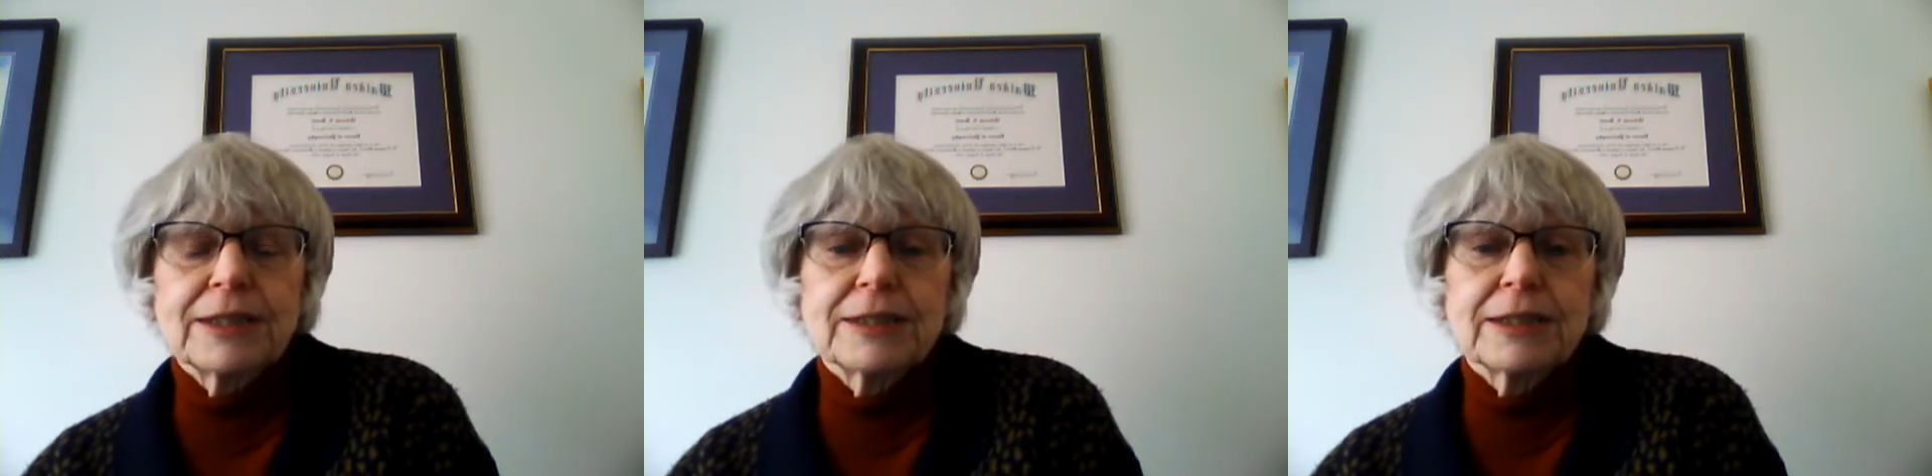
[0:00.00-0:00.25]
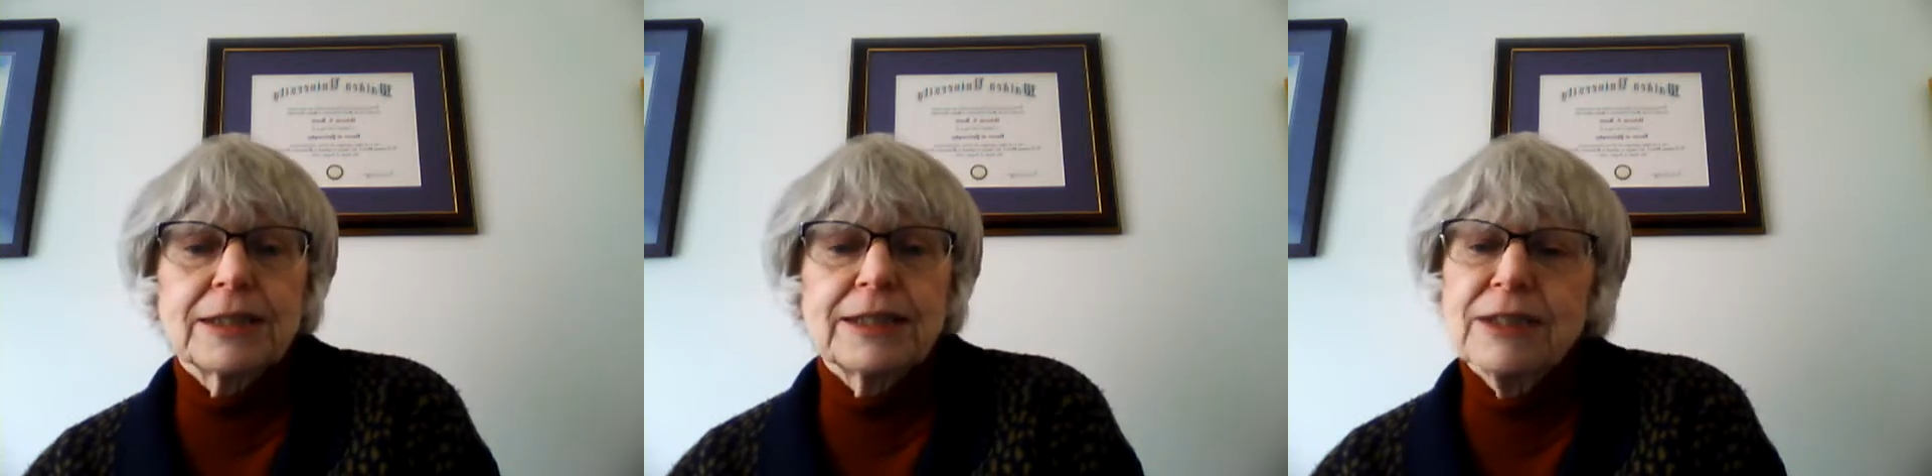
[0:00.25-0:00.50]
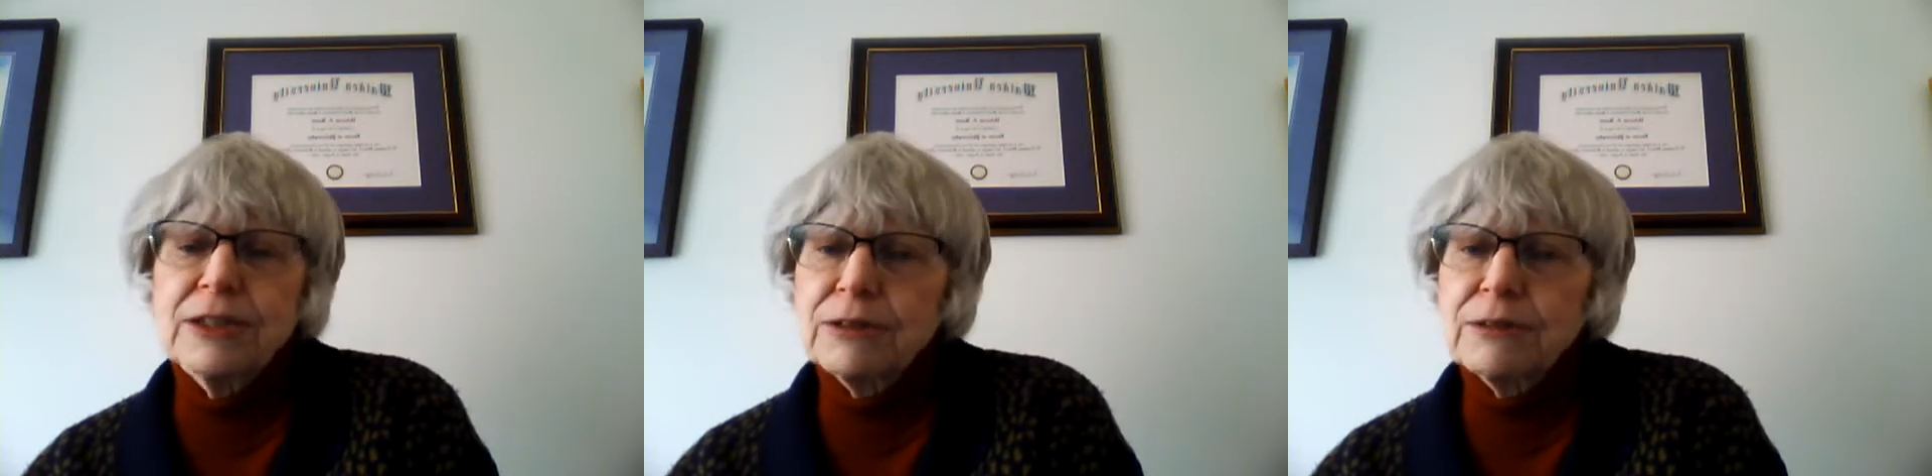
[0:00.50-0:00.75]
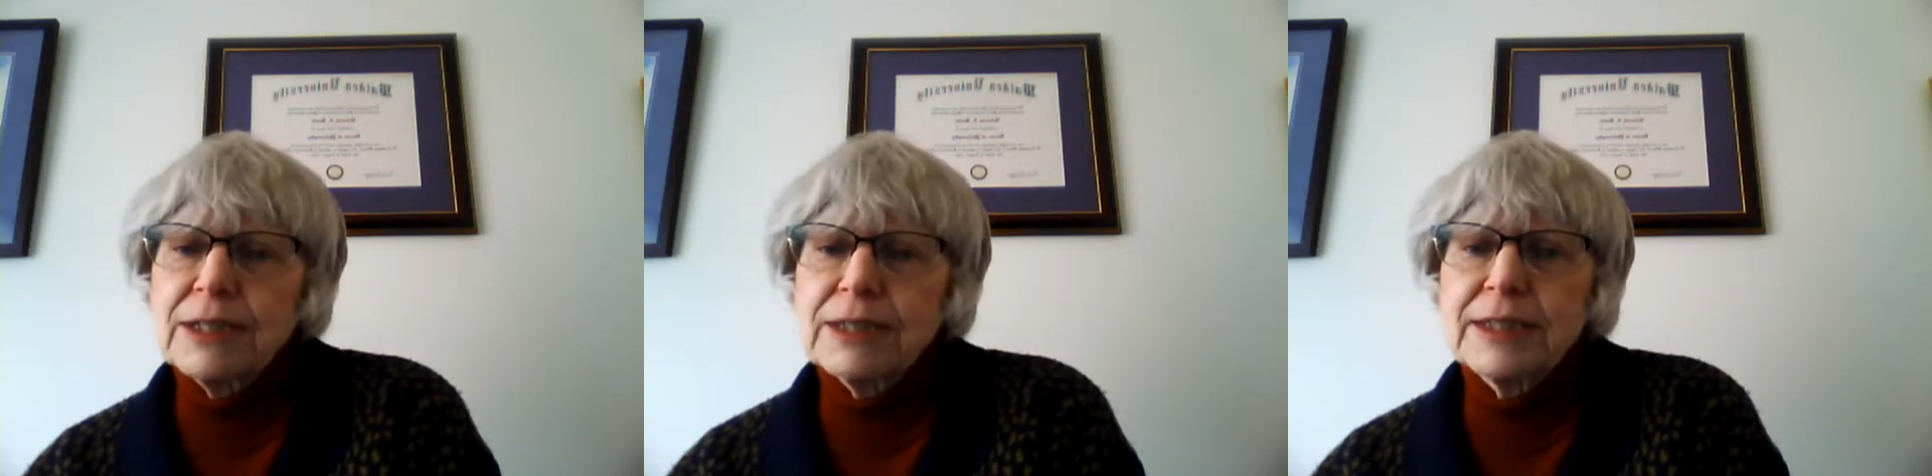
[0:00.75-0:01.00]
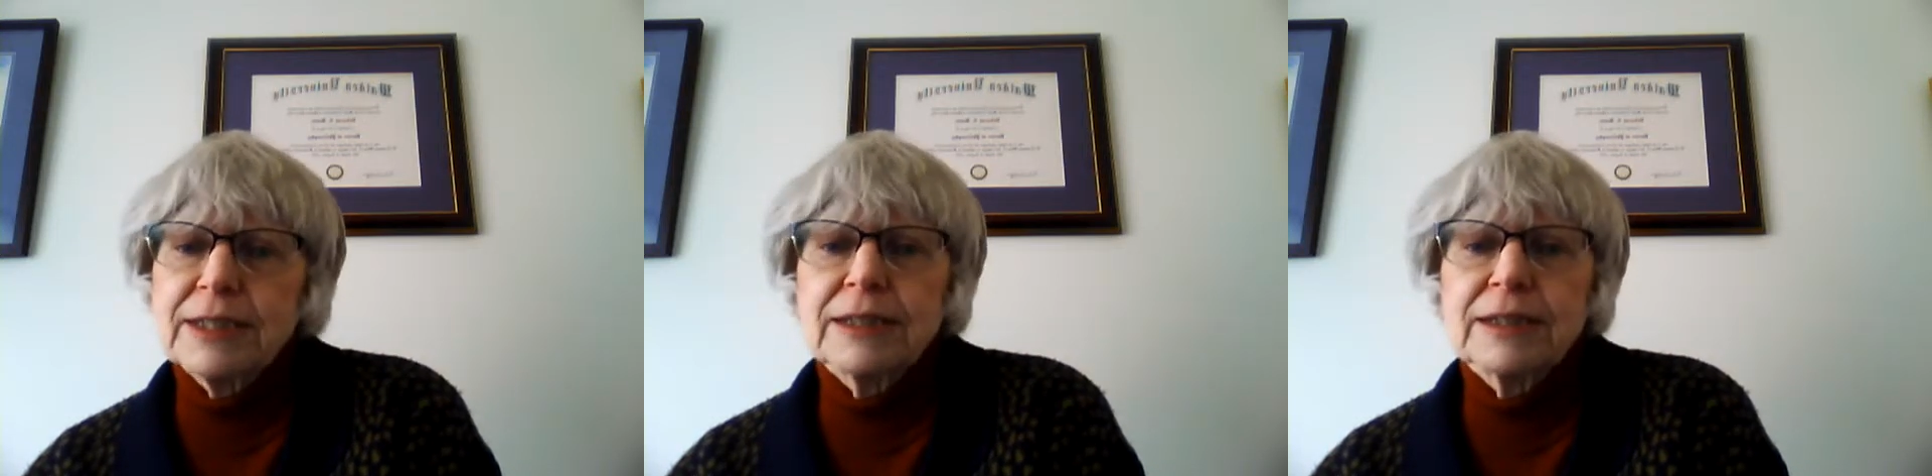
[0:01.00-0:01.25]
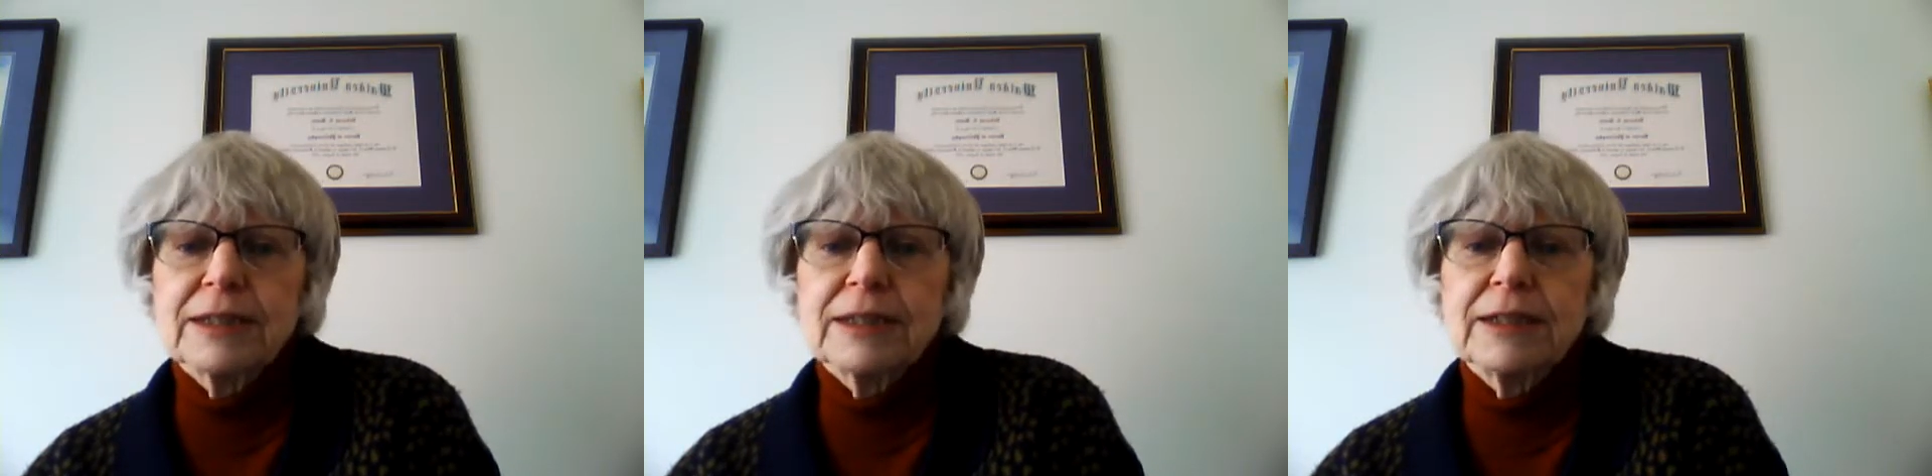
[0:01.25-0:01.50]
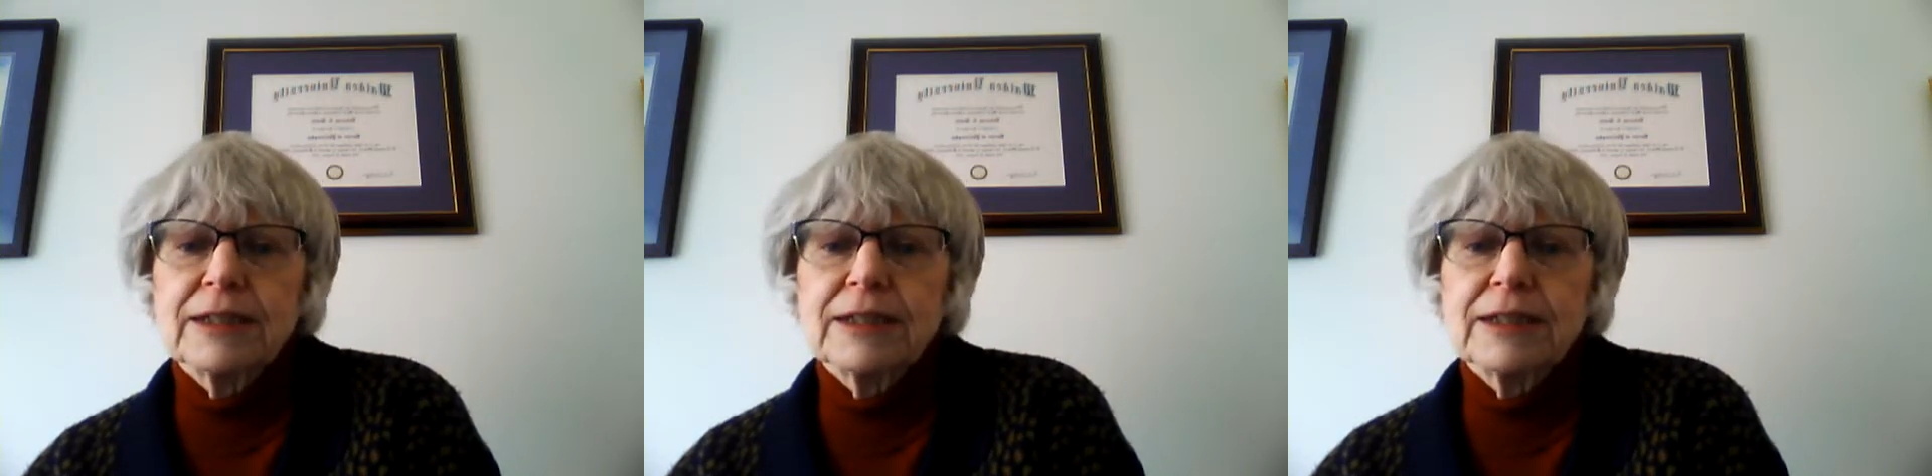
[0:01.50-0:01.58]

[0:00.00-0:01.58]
is an interesting